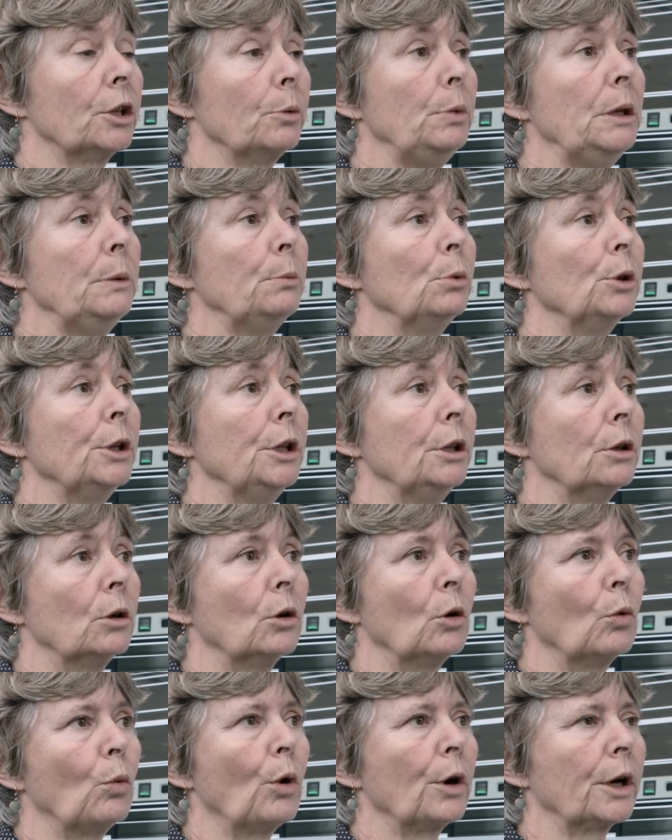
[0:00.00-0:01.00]
The people here
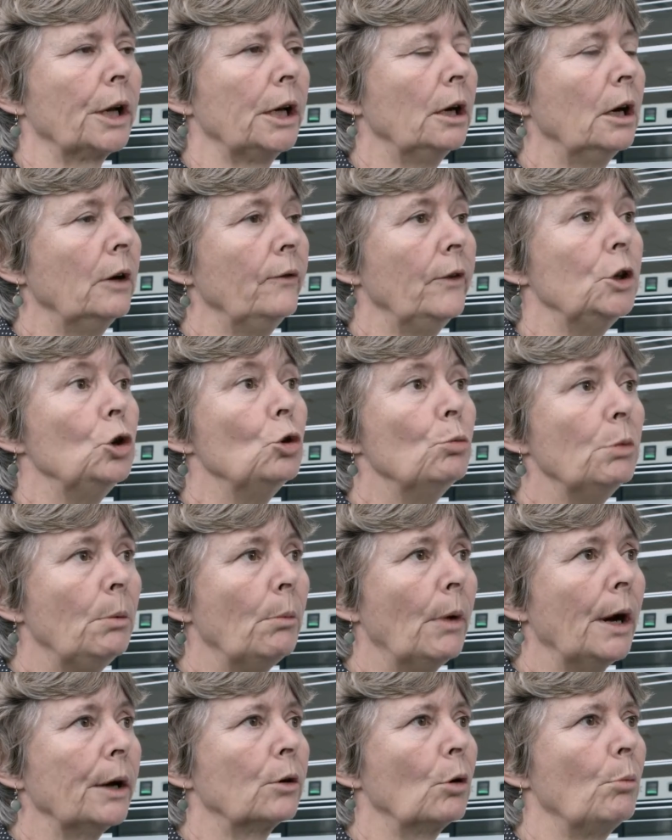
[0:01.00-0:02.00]
are working on the human
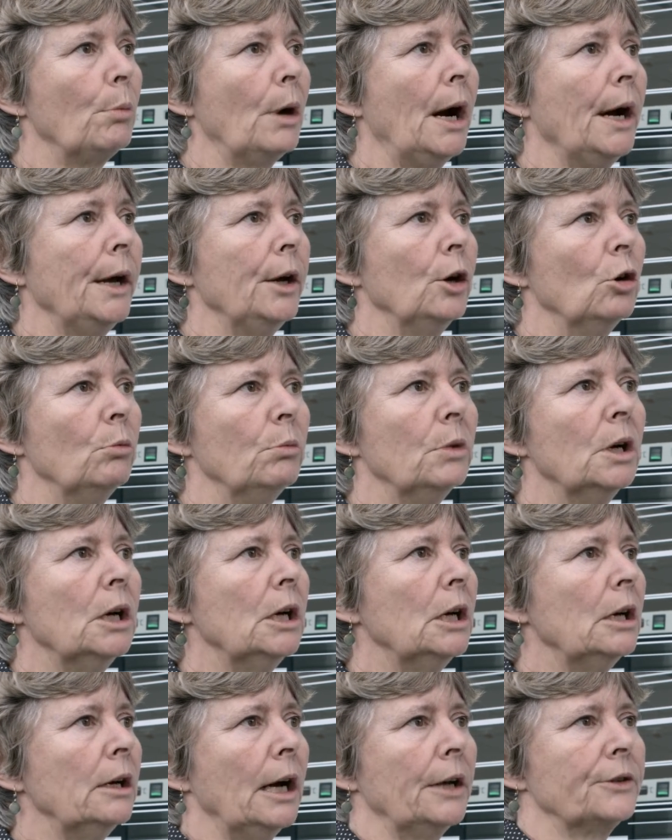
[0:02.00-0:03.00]
microbiome.
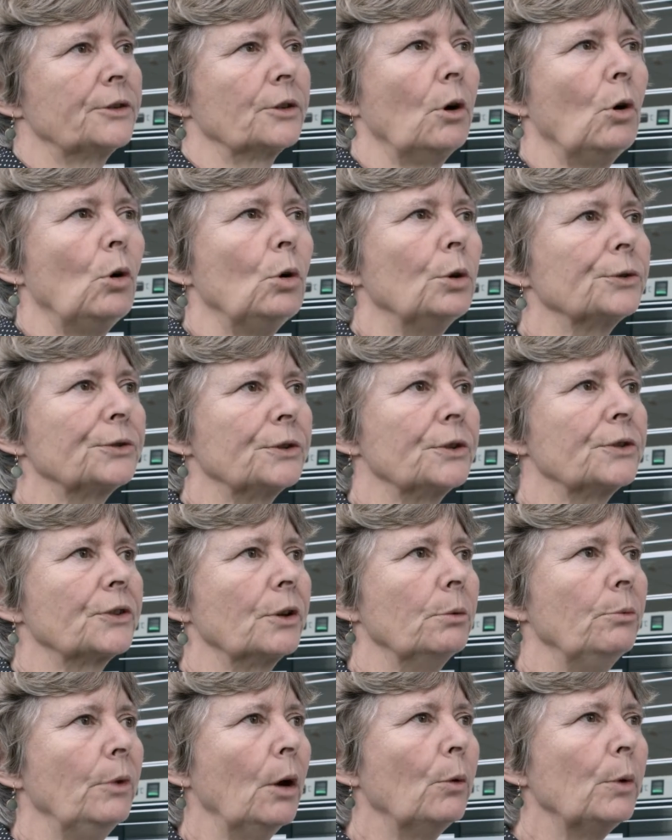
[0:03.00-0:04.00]
That's a whole
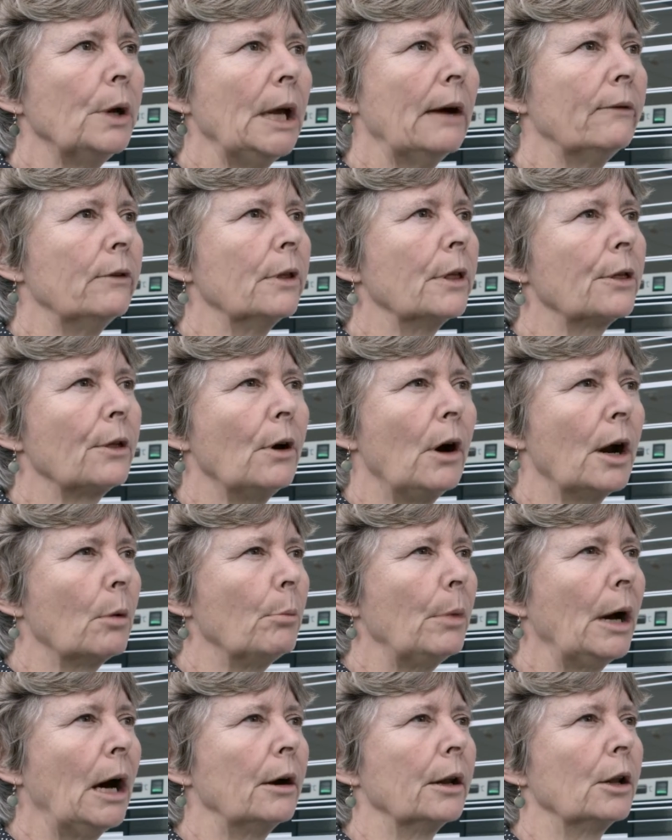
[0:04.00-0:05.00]
system that we haven't thought
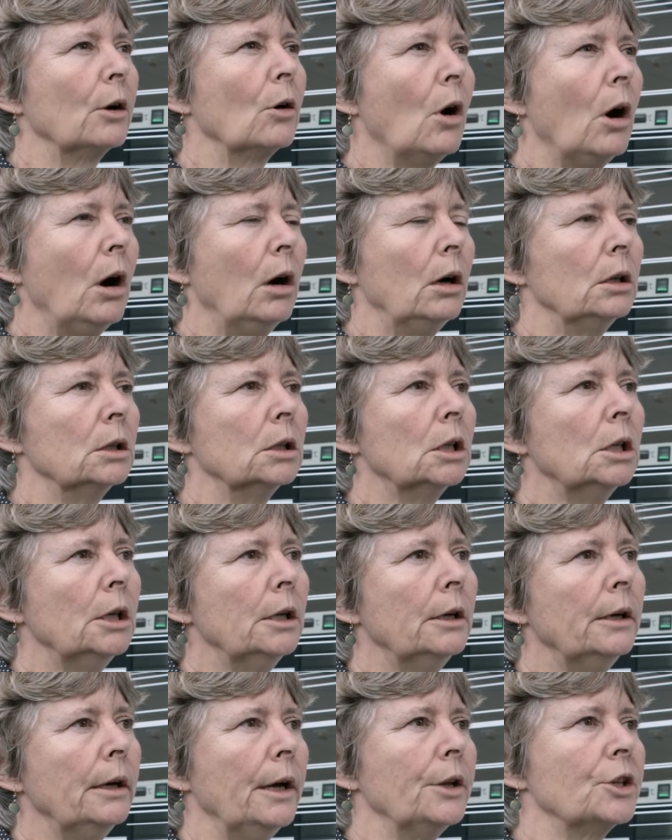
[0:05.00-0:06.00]
about at all.
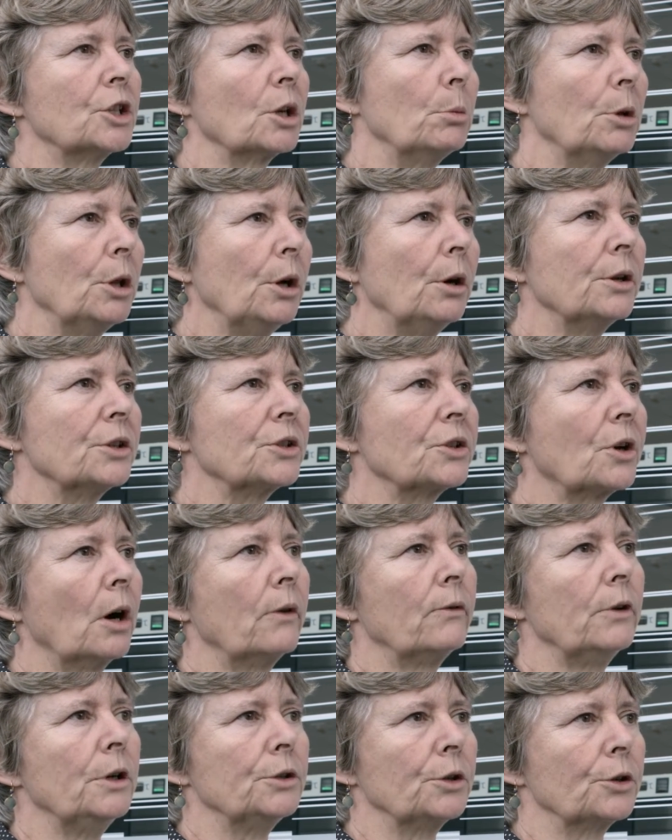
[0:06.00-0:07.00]
And some of their
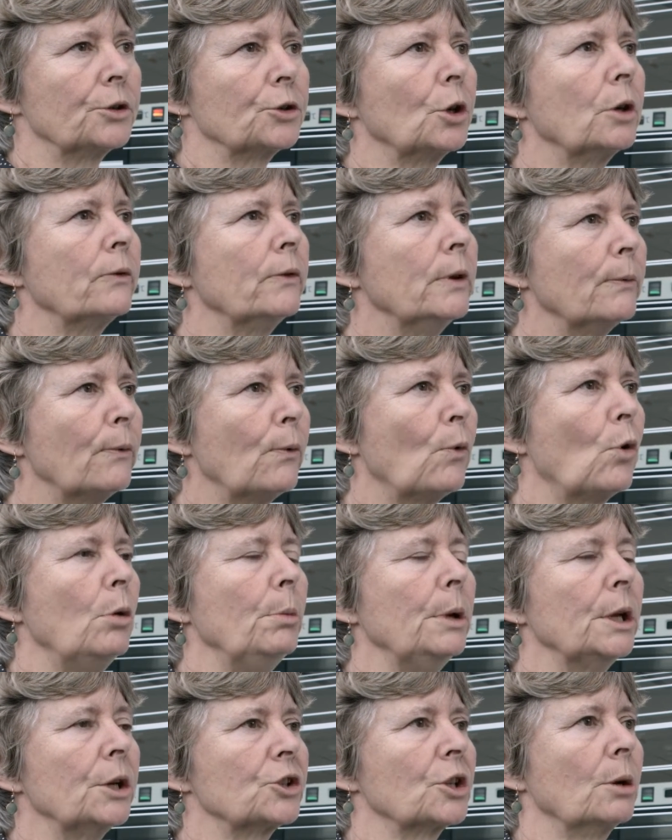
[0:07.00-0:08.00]
discoveries are sort of
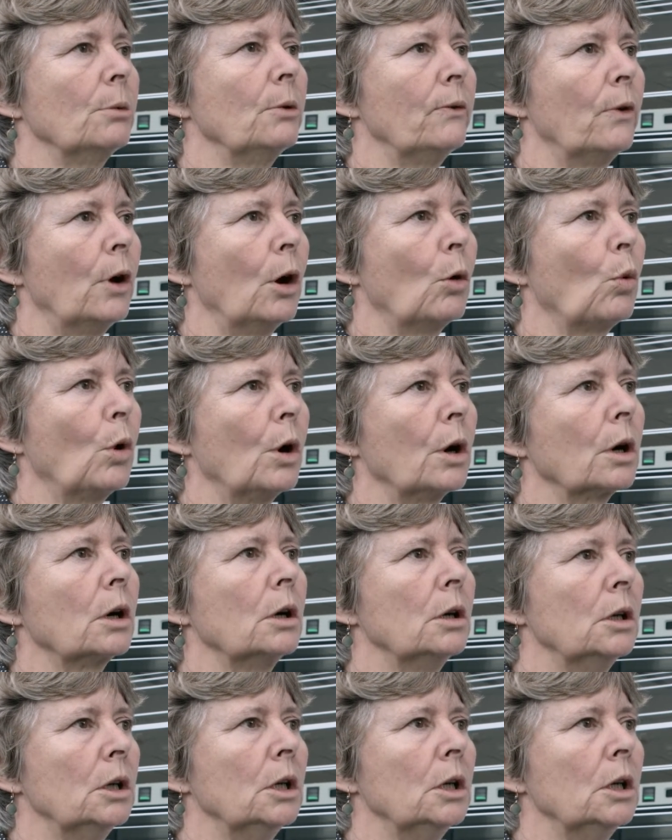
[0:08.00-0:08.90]
informing some of our work.